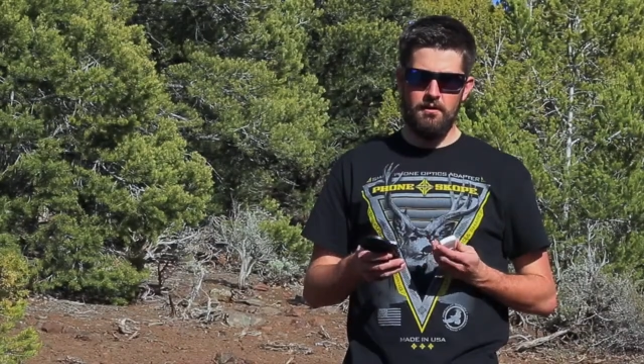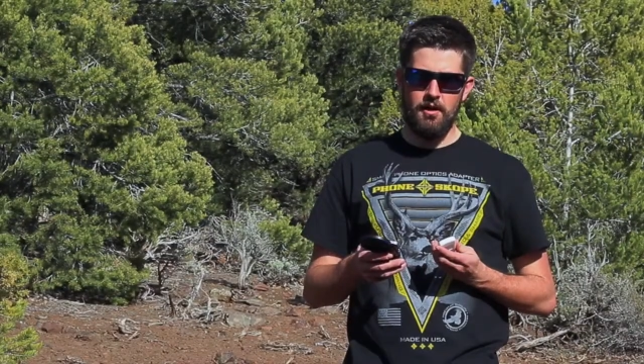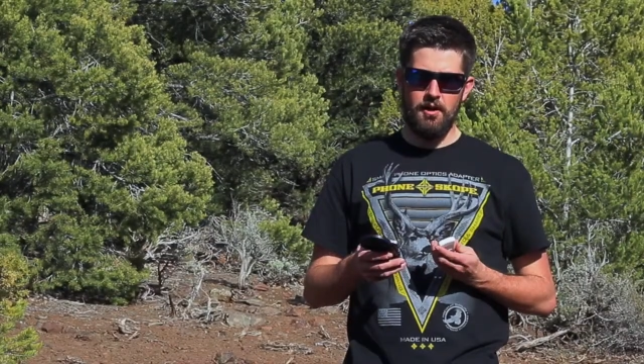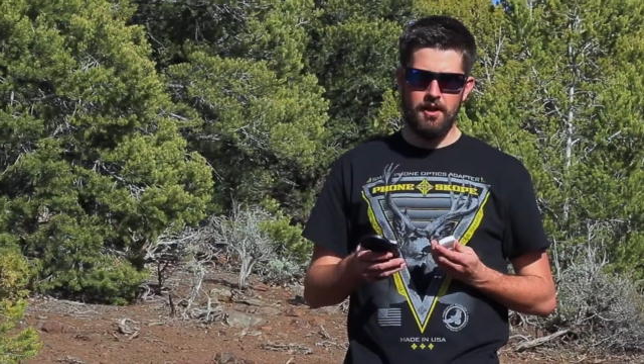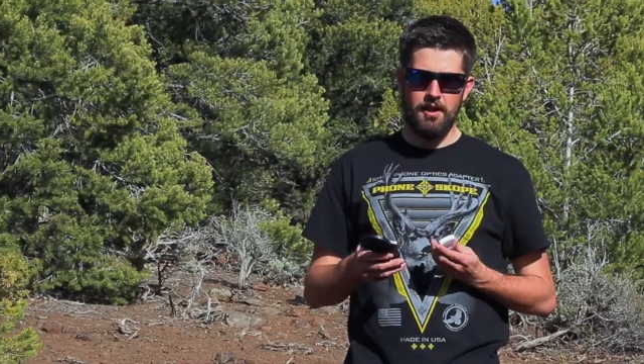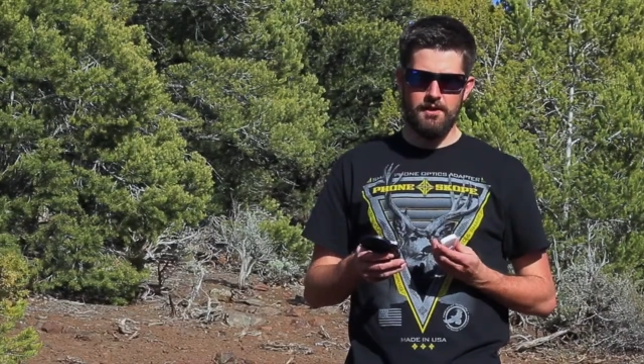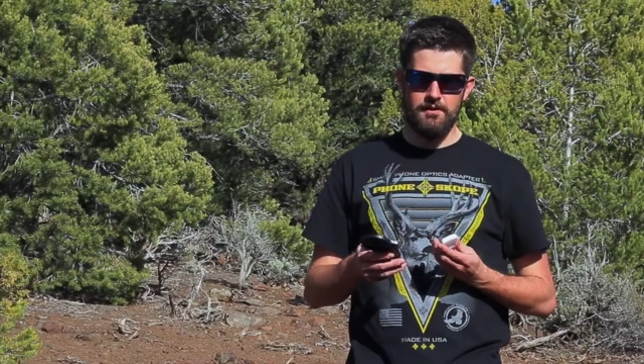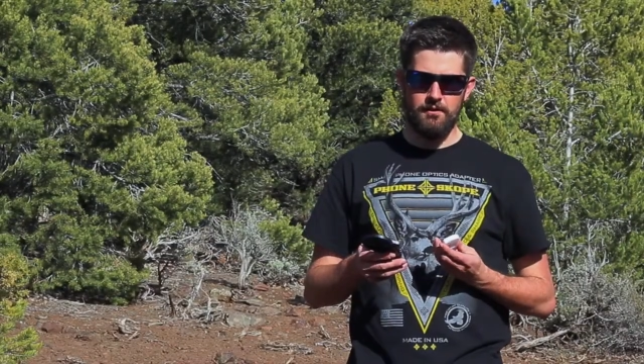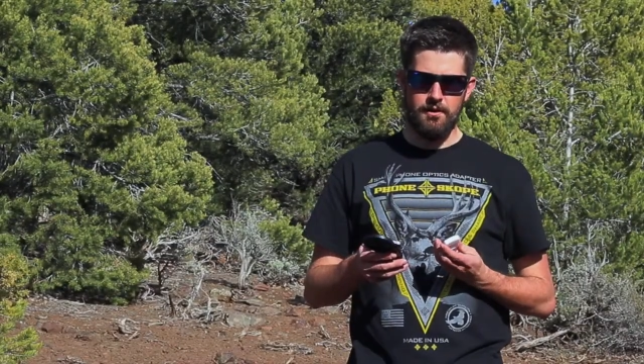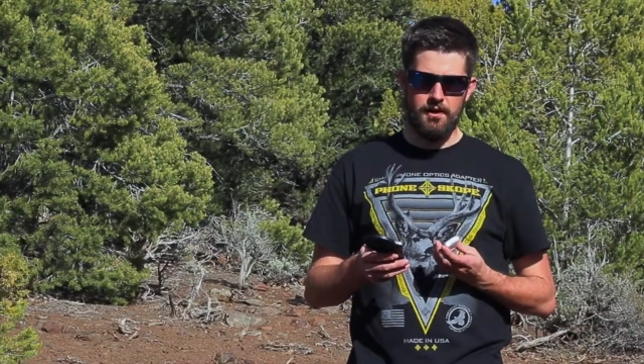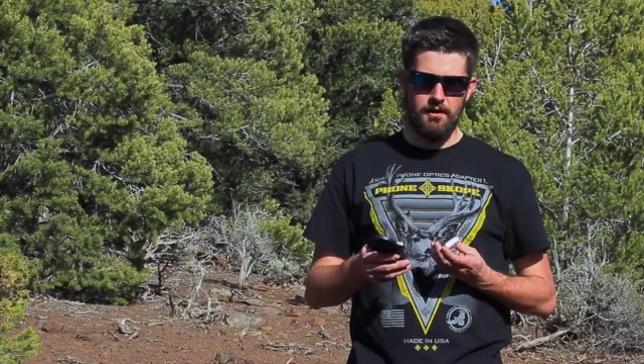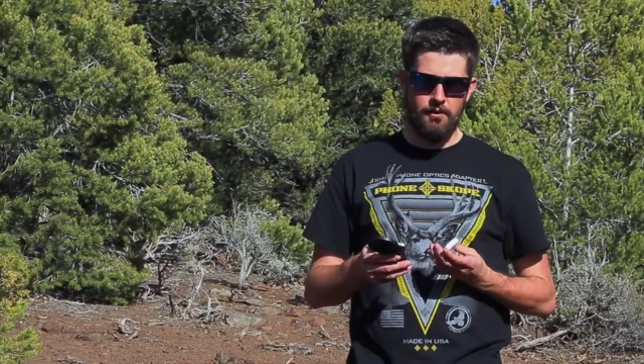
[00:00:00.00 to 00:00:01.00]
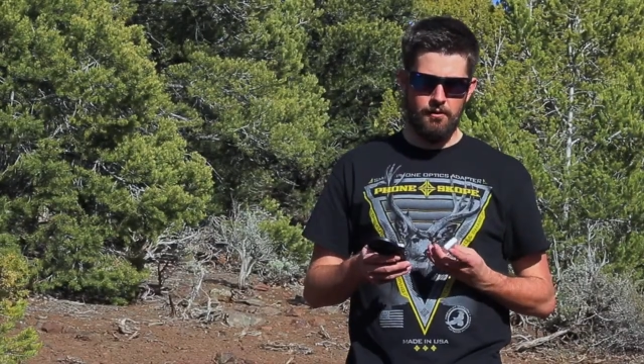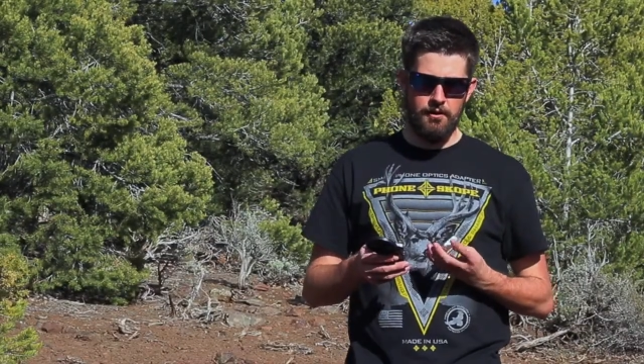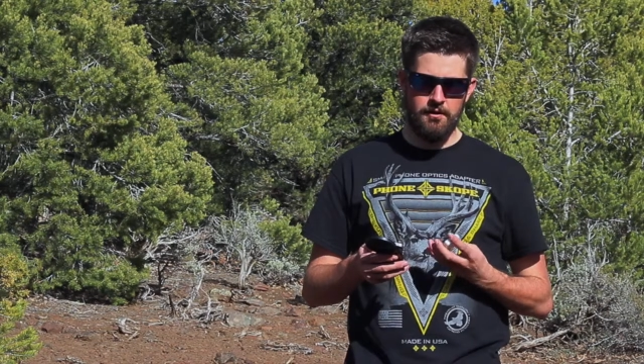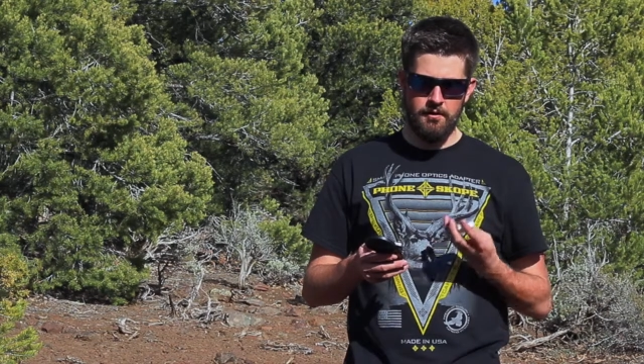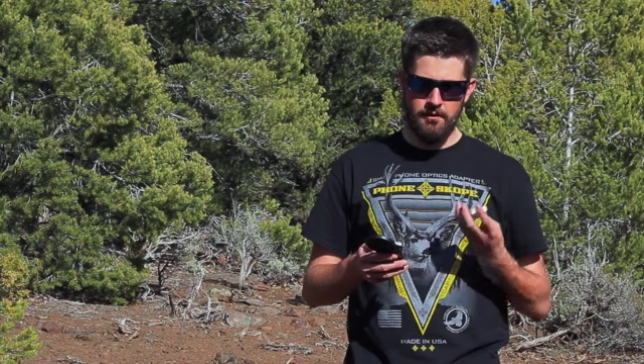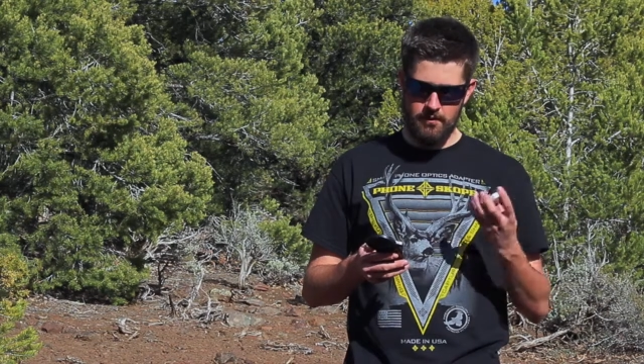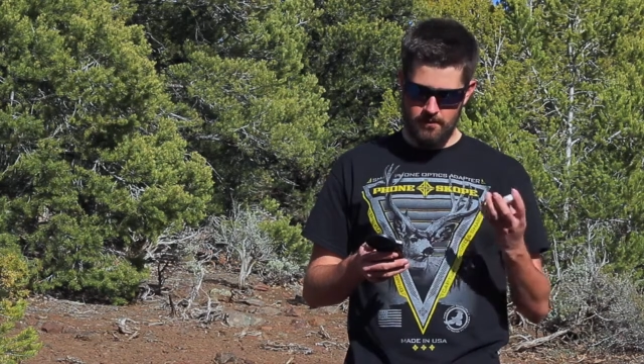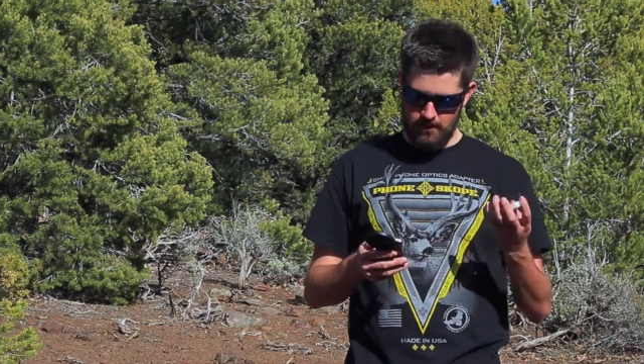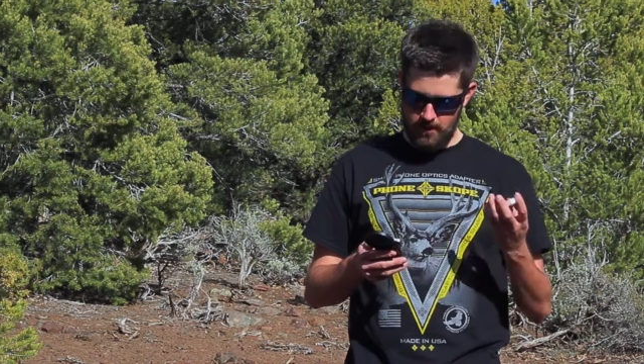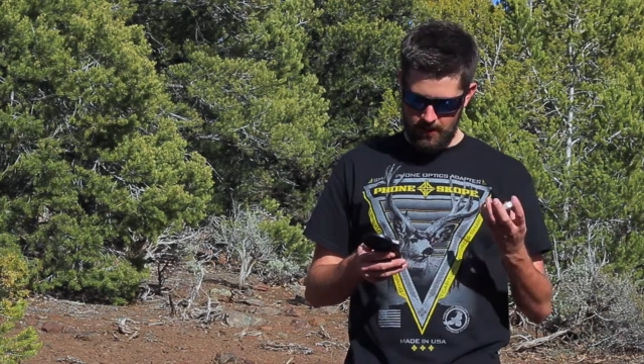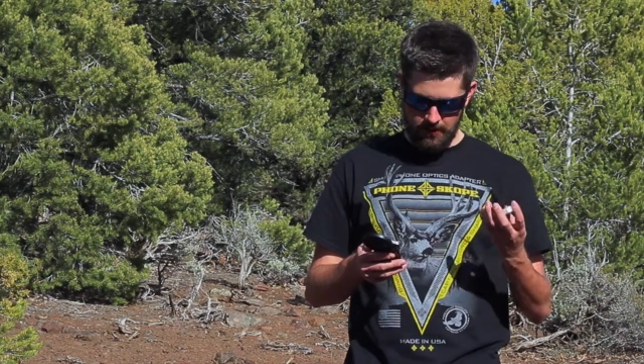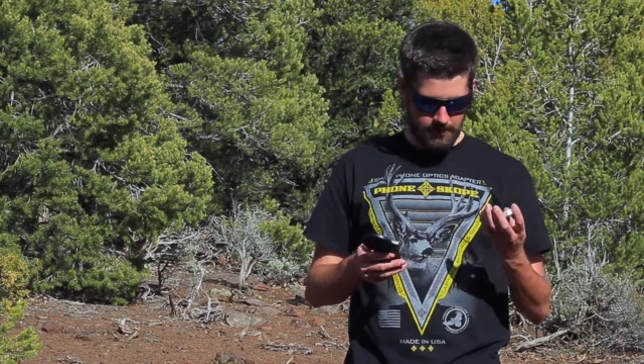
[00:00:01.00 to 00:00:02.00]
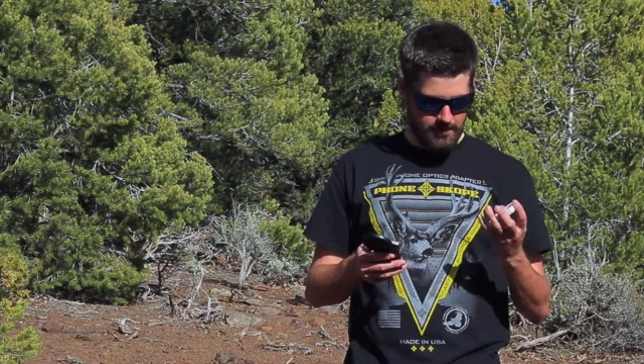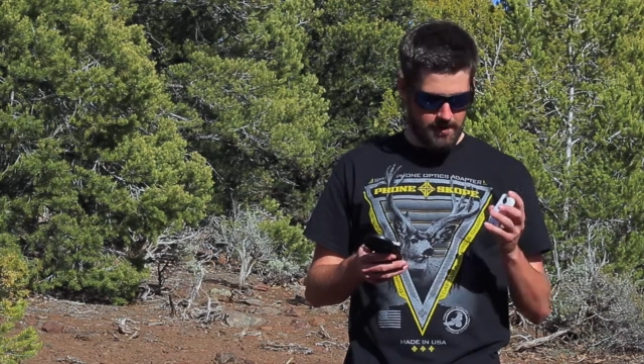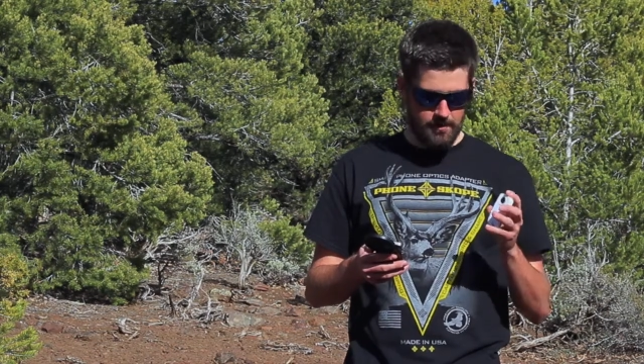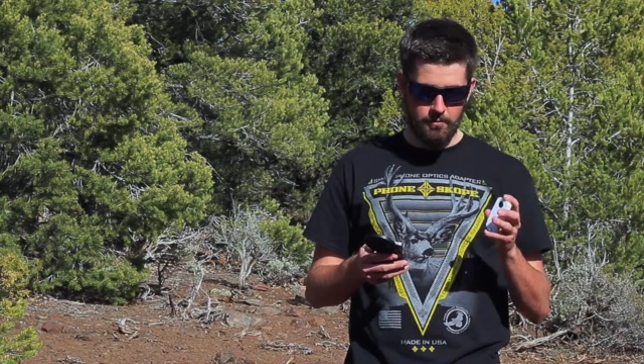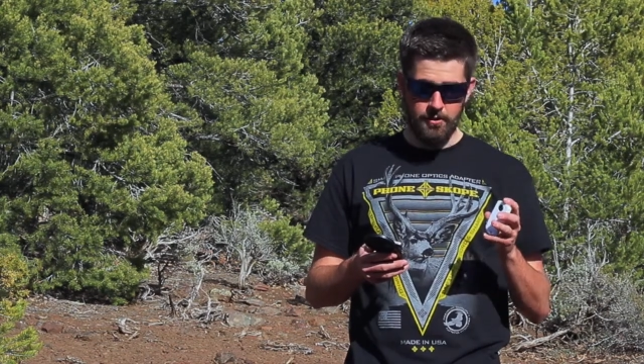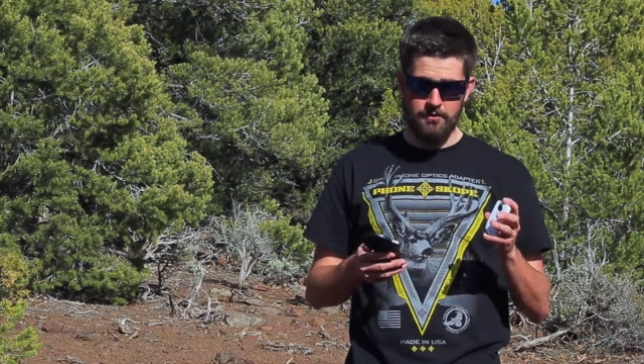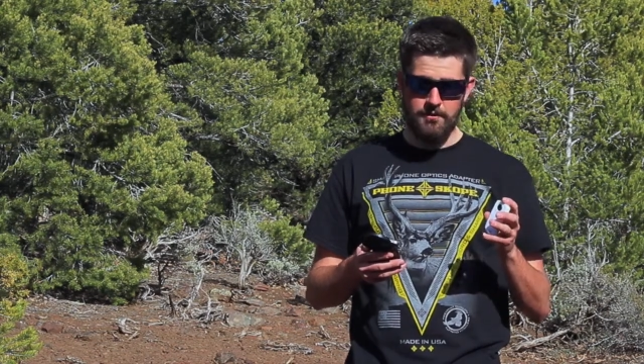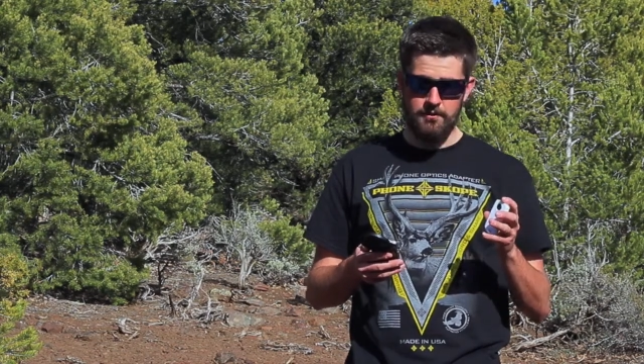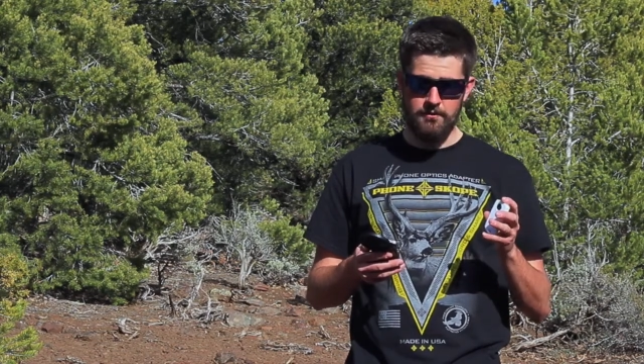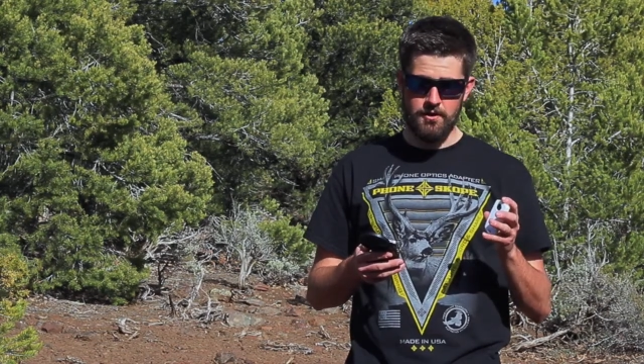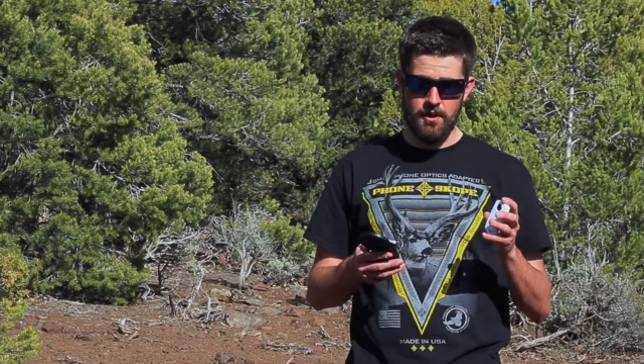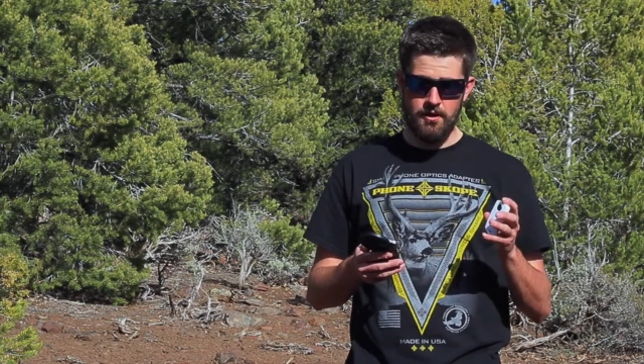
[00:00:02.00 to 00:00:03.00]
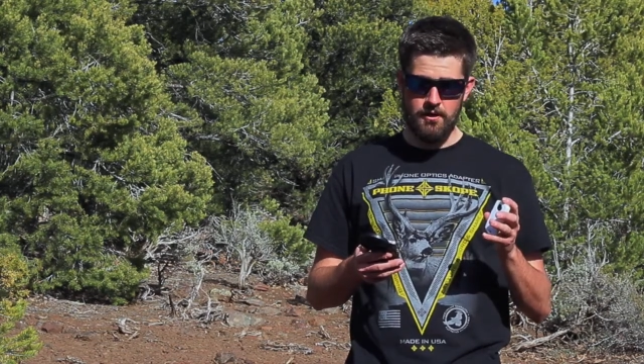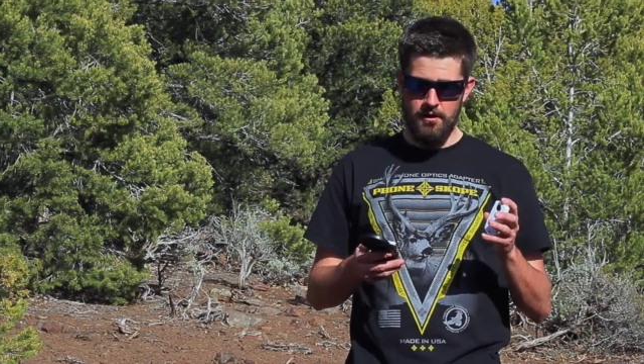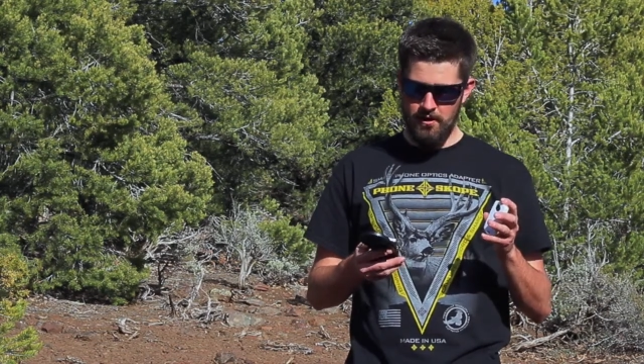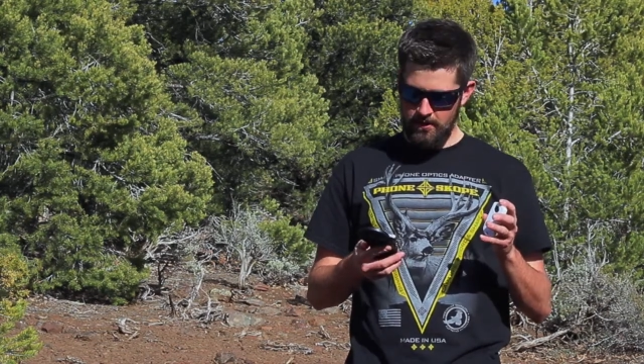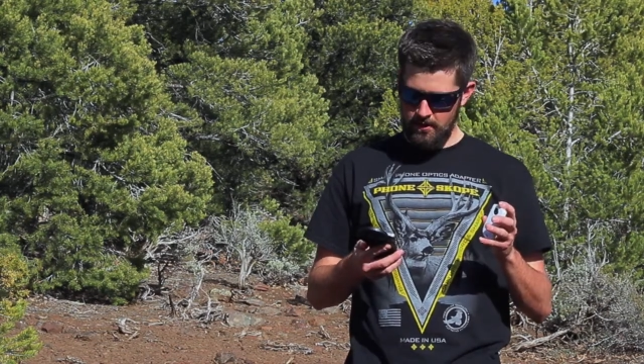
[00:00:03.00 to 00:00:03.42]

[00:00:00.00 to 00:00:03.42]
Alright guys, so to get going, you'll take your Bluetooth shutter